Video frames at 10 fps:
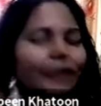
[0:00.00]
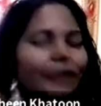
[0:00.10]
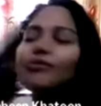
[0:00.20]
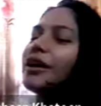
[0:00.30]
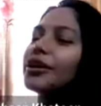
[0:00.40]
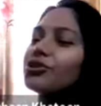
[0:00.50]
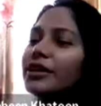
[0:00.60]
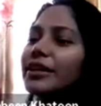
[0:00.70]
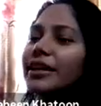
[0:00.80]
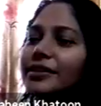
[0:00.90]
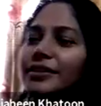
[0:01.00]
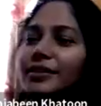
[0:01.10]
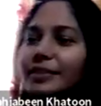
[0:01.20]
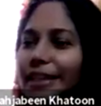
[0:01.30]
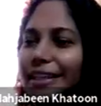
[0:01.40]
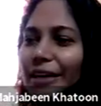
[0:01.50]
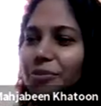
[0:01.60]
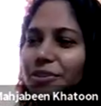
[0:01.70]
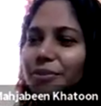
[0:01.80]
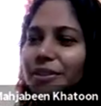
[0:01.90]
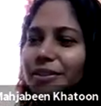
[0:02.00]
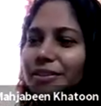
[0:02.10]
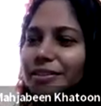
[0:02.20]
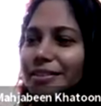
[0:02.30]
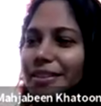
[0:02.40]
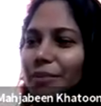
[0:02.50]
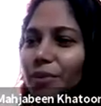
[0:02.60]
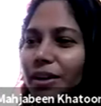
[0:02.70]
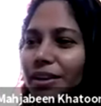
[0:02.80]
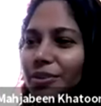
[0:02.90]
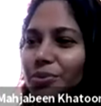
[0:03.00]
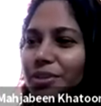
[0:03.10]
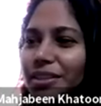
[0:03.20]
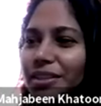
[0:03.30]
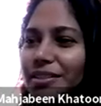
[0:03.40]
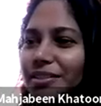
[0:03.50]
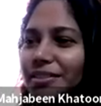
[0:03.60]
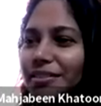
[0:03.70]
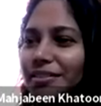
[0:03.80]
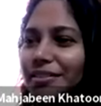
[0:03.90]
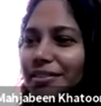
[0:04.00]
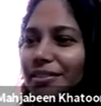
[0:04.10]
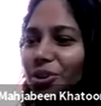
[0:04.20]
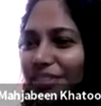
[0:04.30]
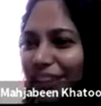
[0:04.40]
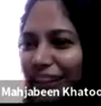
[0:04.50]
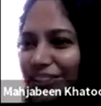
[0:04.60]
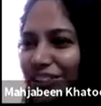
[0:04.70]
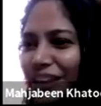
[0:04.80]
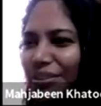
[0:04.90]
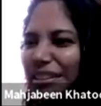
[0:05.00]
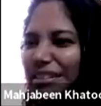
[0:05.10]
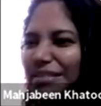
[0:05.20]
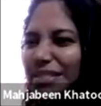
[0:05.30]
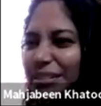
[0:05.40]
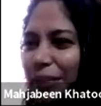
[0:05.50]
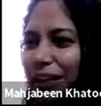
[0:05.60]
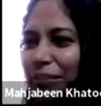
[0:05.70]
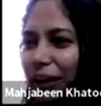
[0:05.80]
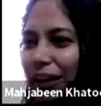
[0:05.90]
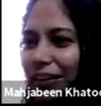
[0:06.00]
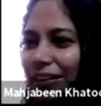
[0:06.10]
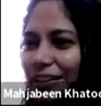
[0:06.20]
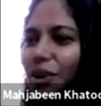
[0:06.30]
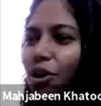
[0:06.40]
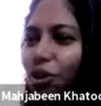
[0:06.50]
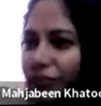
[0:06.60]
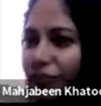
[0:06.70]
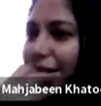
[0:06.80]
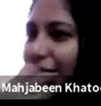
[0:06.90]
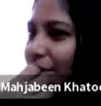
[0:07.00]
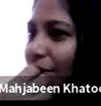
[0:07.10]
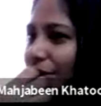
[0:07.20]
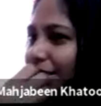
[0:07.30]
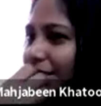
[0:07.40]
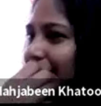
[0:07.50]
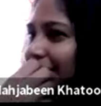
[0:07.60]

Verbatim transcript: if you actually get uh, encountered with uh, someone who has uh, not taken shower and is smelling bad obviously you will not